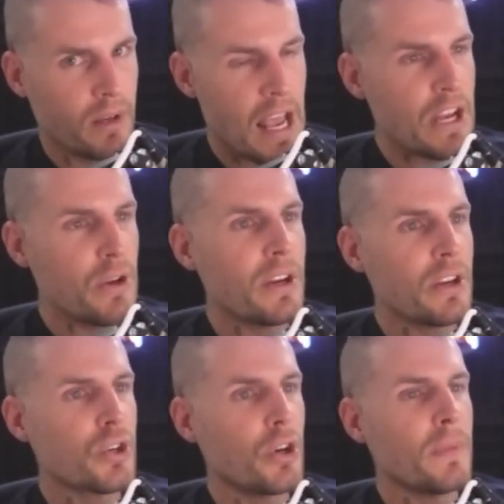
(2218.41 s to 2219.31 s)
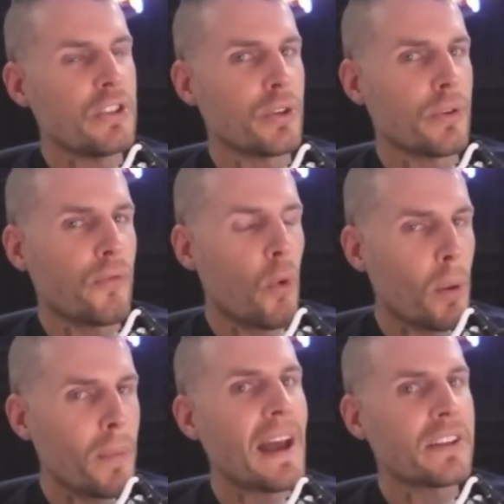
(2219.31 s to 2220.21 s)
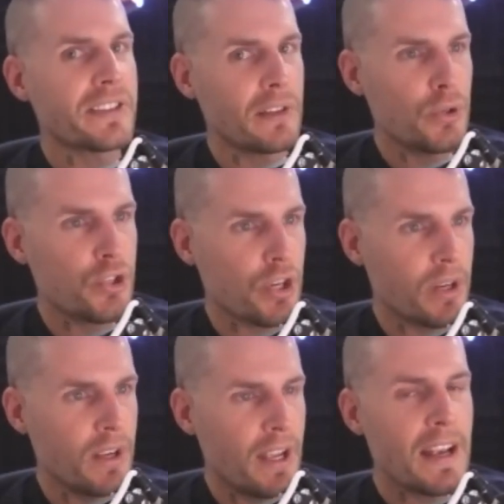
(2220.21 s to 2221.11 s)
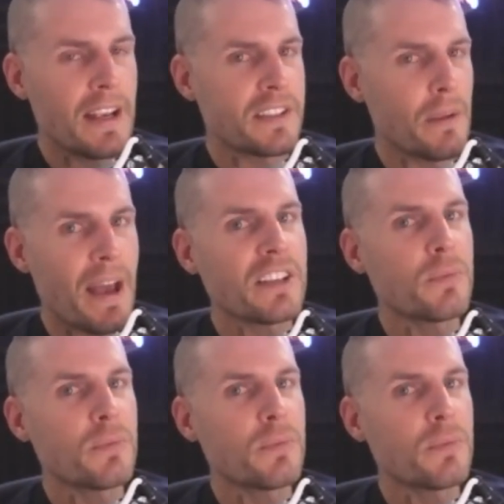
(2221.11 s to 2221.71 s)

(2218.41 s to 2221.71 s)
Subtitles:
And you need to show them that your form of that solution is the best